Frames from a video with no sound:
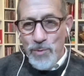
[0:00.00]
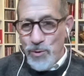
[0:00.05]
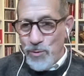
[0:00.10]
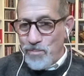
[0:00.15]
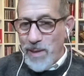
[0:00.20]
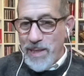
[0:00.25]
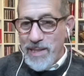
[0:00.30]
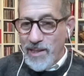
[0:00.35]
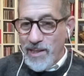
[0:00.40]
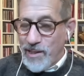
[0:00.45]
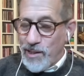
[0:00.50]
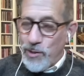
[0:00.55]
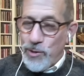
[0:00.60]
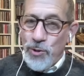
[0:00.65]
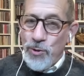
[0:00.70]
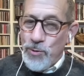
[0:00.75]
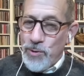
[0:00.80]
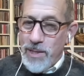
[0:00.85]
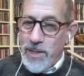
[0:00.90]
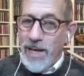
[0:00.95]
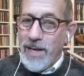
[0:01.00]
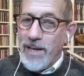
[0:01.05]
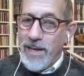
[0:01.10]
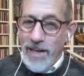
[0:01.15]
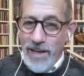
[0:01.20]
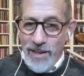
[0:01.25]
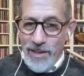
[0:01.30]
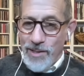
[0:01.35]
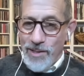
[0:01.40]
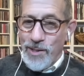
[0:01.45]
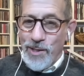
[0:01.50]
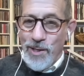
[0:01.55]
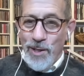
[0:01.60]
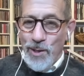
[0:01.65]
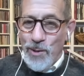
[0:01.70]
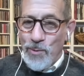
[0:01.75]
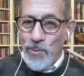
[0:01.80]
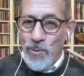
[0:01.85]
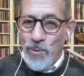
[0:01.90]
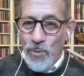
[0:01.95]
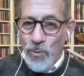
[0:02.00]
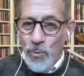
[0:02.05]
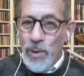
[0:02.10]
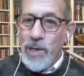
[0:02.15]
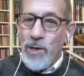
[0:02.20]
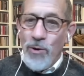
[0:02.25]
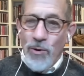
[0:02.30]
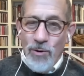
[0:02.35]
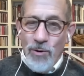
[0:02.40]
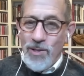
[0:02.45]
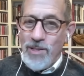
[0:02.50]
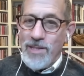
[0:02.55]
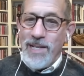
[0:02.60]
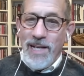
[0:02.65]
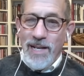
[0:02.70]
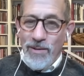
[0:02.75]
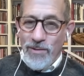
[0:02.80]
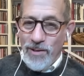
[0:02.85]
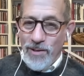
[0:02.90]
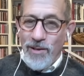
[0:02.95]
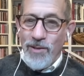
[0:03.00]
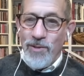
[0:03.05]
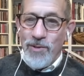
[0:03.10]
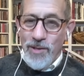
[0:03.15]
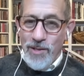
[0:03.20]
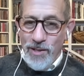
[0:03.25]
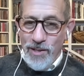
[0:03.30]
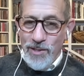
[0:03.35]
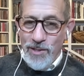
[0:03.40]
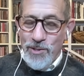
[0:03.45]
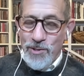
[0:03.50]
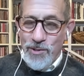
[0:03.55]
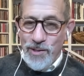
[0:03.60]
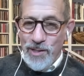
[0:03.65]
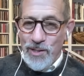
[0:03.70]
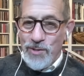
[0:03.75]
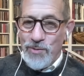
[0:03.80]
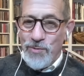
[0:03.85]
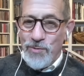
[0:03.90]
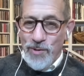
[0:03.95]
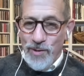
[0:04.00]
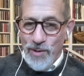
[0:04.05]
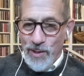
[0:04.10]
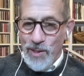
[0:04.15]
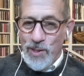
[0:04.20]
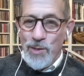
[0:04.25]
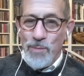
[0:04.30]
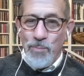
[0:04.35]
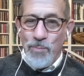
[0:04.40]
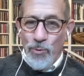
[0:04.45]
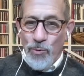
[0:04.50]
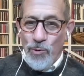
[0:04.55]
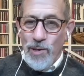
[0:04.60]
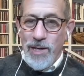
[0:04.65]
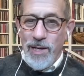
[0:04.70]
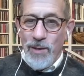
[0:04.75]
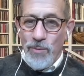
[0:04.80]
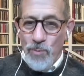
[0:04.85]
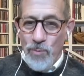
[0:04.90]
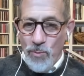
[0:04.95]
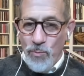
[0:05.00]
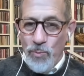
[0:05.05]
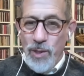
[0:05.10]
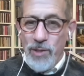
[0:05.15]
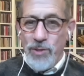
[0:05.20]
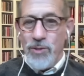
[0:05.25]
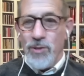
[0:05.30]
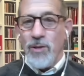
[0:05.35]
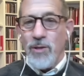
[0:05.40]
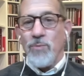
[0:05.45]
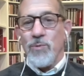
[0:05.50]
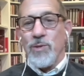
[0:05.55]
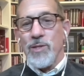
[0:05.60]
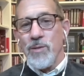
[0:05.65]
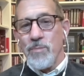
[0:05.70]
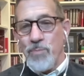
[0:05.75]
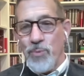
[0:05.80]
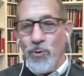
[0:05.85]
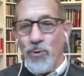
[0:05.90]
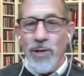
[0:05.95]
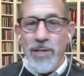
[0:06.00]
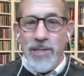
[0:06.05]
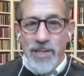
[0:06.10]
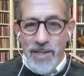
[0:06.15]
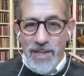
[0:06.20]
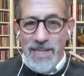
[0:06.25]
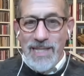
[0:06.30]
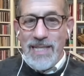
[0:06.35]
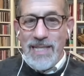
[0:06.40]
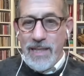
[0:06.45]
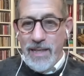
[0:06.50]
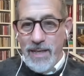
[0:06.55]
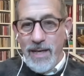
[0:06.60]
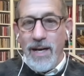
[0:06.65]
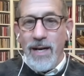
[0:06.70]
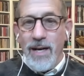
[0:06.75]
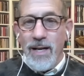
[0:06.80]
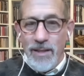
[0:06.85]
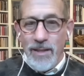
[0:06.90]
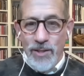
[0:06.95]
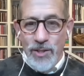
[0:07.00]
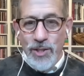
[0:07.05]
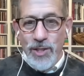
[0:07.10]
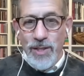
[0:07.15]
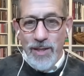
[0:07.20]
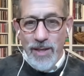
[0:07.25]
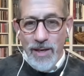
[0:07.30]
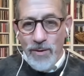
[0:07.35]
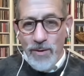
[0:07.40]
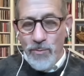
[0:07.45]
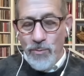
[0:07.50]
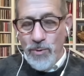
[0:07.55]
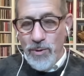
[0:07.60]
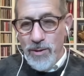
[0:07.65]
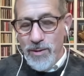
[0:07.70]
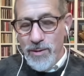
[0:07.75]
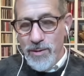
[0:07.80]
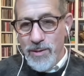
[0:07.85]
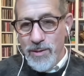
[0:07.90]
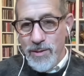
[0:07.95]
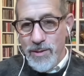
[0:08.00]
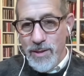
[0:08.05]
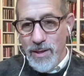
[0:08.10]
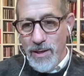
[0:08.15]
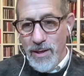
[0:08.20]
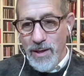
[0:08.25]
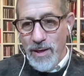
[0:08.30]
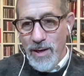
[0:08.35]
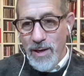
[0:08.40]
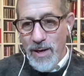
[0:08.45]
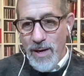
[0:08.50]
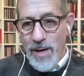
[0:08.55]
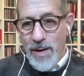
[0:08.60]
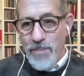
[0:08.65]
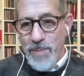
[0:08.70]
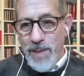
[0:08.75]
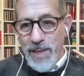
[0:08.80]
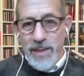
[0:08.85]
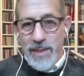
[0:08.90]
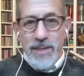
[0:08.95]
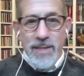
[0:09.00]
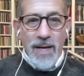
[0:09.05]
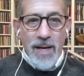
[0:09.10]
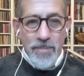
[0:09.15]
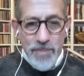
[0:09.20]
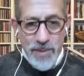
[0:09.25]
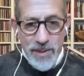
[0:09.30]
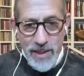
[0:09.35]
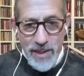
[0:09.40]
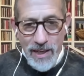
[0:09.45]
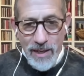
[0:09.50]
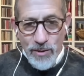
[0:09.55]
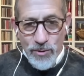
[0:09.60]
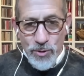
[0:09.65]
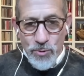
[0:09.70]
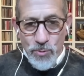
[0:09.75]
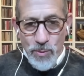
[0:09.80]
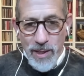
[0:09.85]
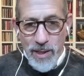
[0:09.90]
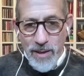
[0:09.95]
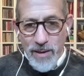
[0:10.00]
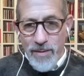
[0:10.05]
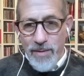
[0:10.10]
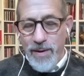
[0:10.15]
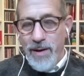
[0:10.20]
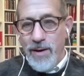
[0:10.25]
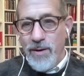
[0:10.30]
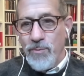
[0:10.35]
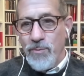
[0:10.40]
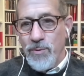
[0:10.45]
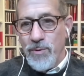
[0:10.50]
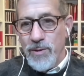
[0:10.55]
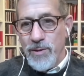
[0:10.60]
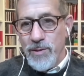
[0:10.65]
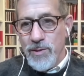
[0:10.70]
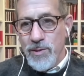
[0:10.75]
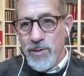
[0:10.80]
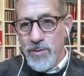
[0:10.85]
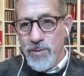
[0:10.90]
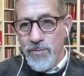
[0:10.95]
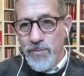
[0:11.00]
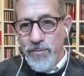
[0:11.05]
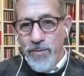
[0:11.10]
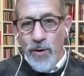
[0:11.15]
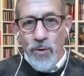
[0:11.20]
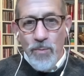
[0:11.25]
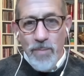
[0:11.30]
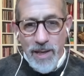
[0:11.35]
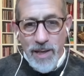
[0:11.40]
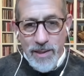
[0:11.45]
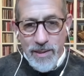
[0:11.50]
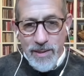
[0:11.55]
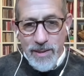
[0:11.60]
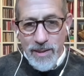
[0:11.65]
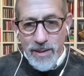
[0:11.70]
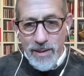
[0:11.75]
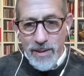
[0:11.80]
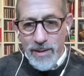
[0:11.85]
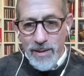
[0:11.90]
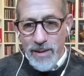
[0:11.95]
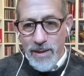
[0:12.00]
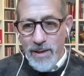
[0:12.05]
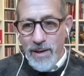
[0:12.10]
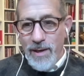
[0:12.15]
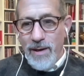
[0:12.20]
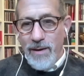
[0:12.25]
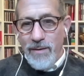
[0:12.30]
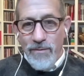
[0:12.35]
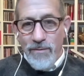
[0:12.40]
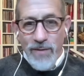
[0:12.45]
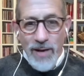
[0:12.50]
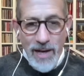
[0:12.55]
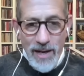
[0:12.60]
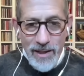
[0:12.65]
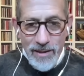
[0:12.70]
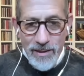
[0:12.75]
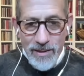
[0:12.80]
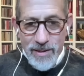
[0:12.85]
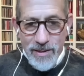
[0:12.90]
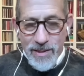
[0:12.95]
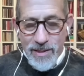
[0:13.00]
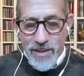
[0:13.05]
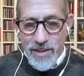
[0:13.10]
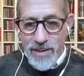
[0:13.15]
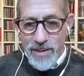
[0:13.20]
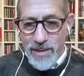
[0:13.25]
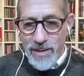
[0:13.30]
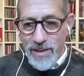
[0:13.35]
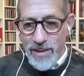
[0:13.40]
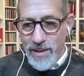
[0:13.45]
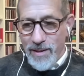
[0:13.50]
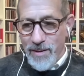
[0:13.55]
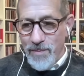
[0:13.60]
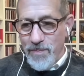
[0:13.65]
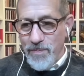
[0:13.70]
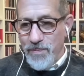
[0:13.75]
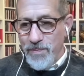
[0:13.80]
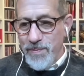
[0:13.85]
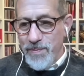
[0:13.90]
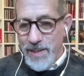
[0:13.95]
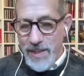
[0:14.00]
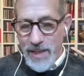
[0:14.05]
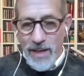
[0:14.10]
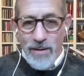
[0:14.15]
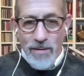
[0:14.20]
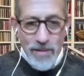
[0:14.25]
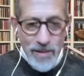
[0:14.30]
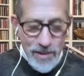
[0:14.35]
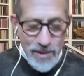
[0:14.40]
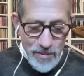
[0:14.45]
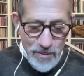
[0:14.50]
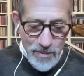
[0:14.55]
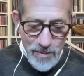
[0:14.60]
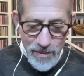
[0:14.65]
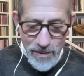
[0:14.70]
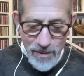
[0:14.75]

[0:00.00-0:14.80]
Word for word: basically 2 decades ago, we called out other countries for exporting what we saw was a poisonous ideology that was being adopted elsewhere, that was fomenting violence, terrorism,